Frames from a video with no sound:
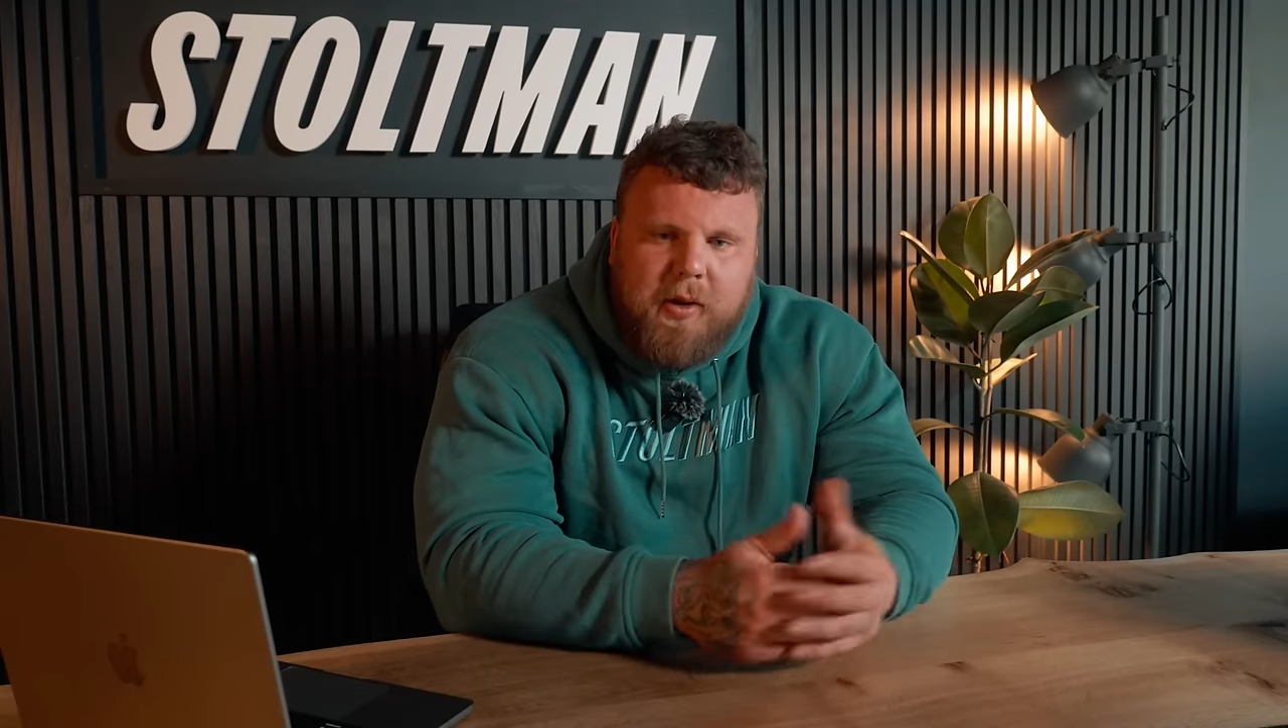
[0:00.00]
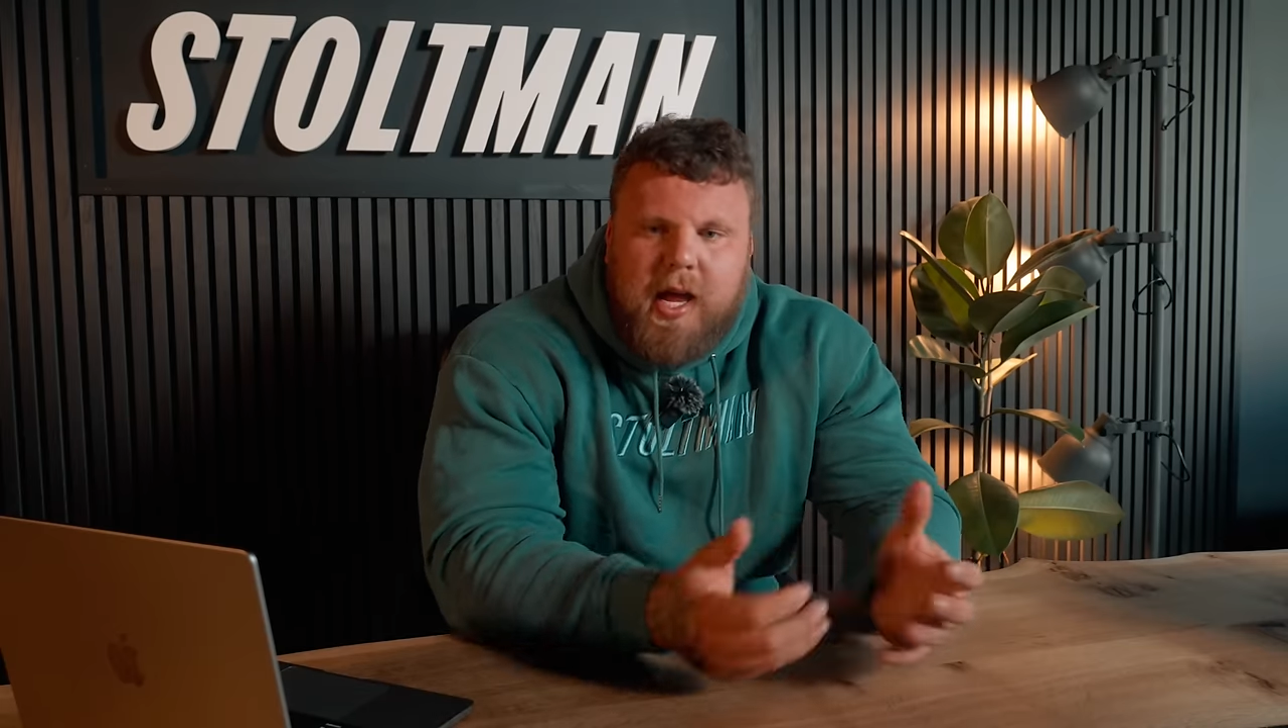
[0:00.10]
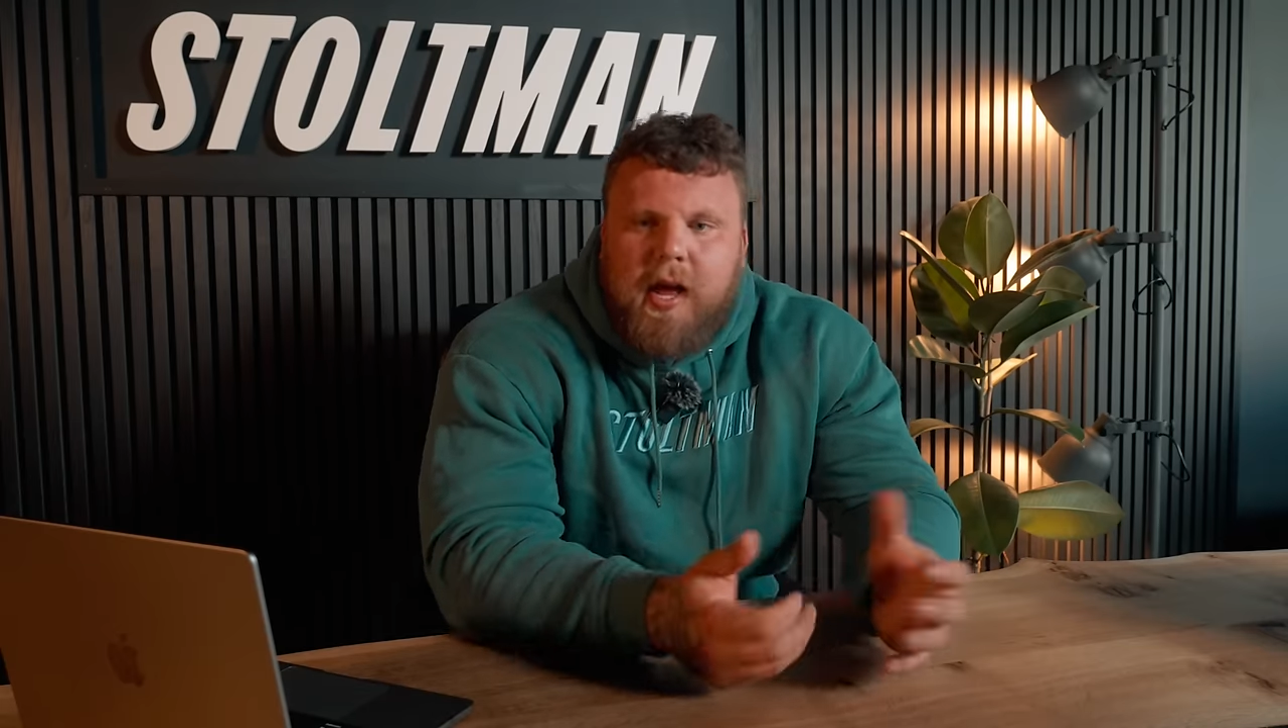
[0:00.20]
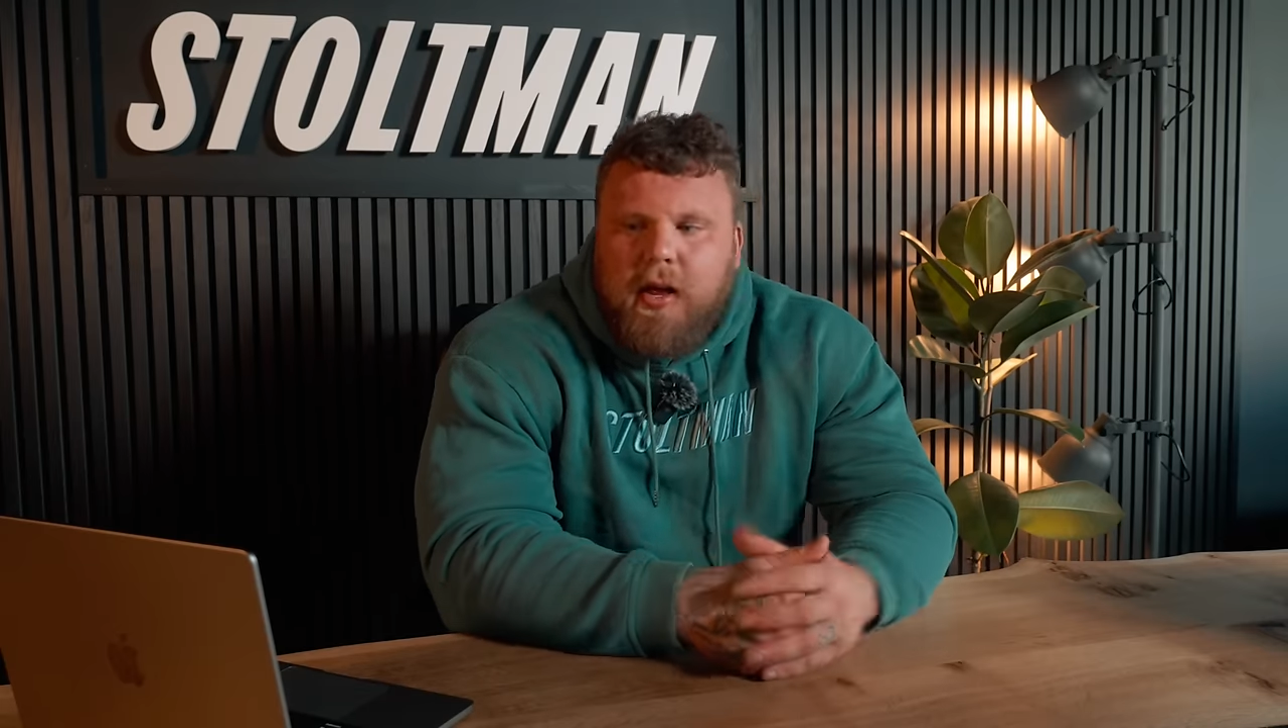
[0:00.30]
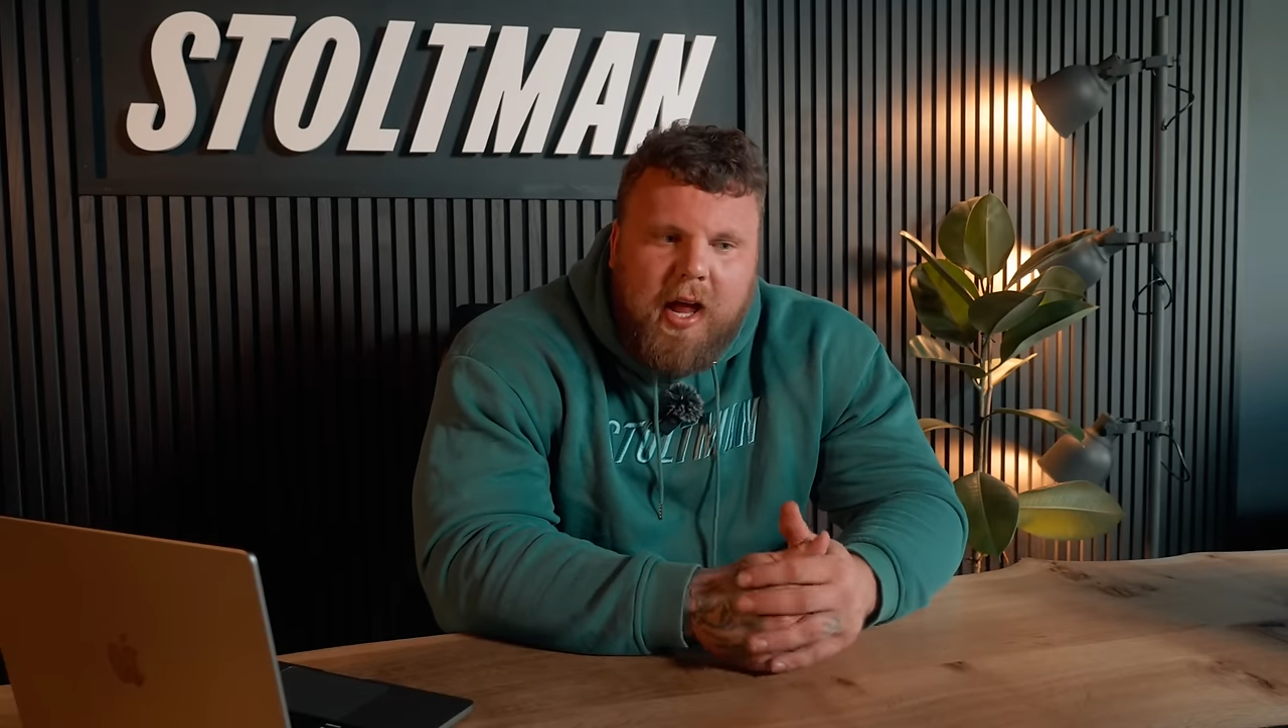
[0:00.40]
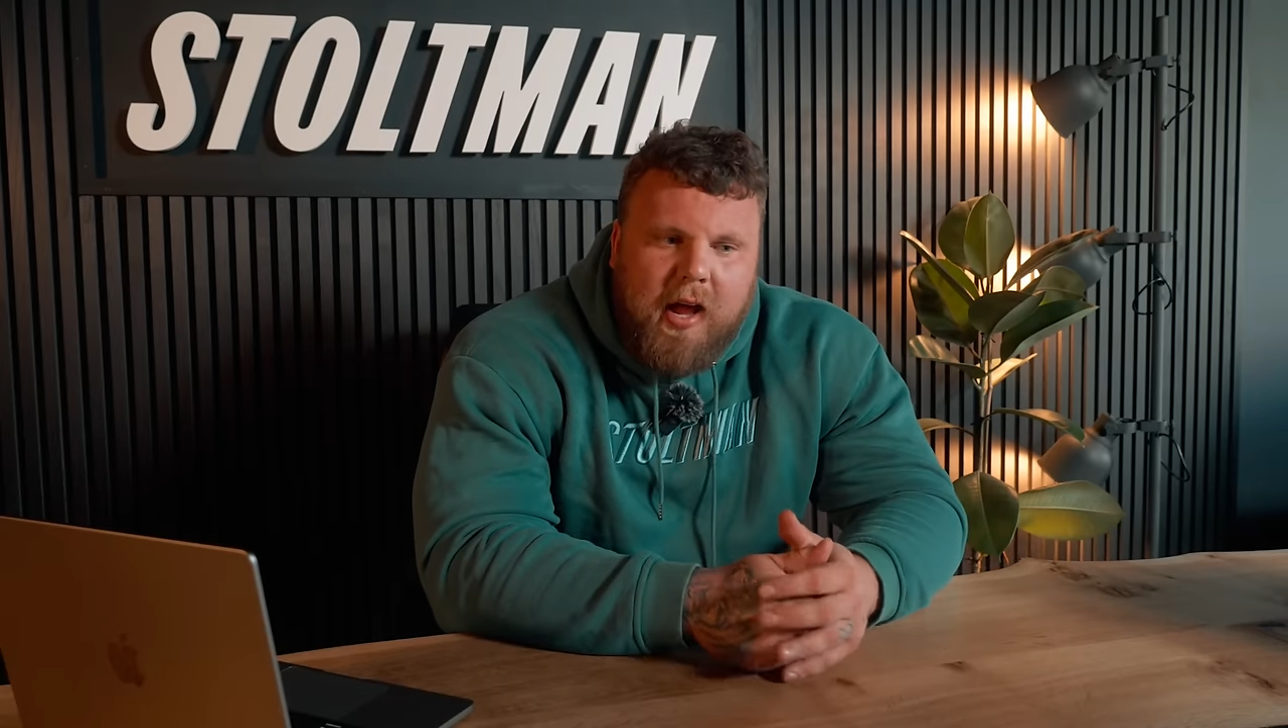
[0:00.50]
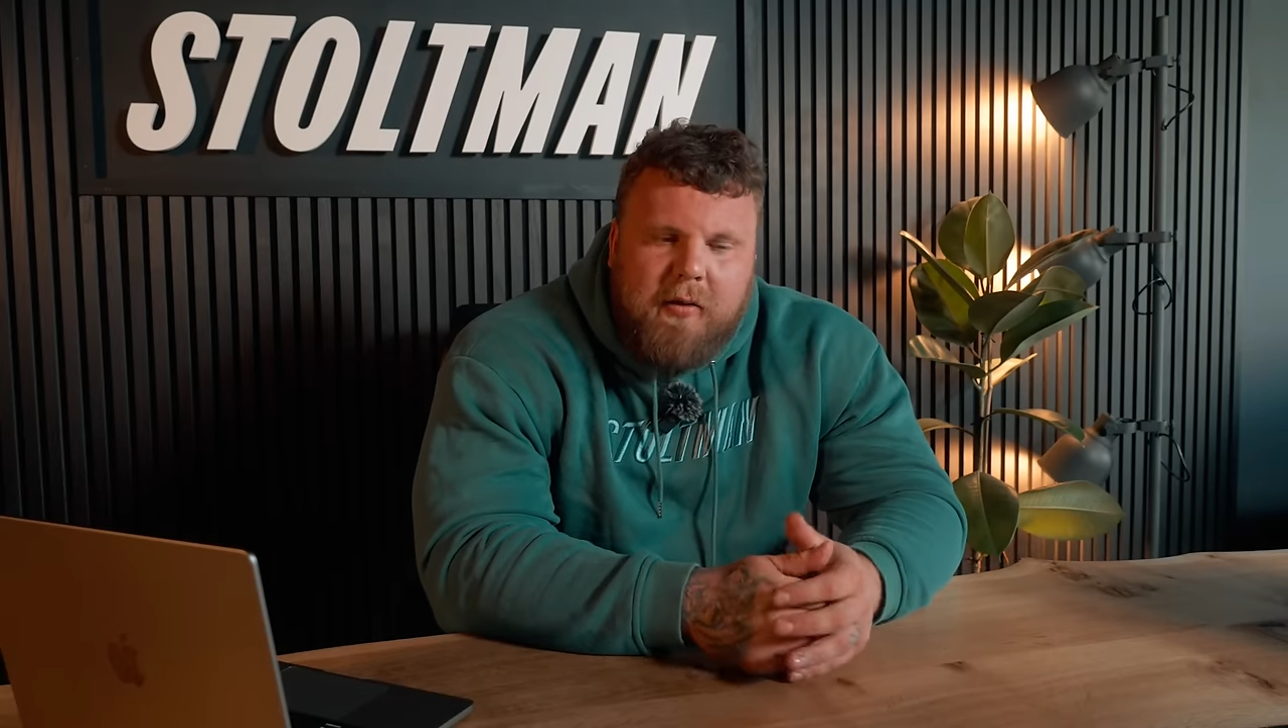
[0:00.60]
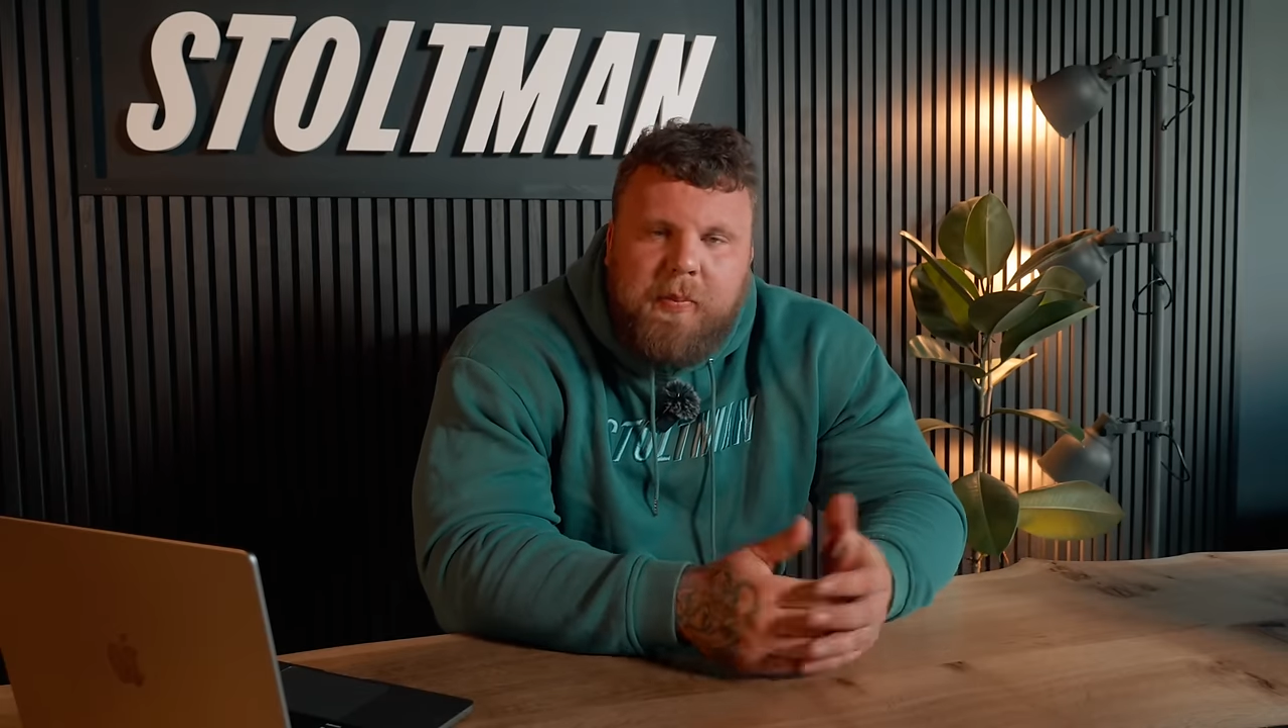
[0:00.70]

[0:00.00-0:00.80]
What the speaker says: But yeah, I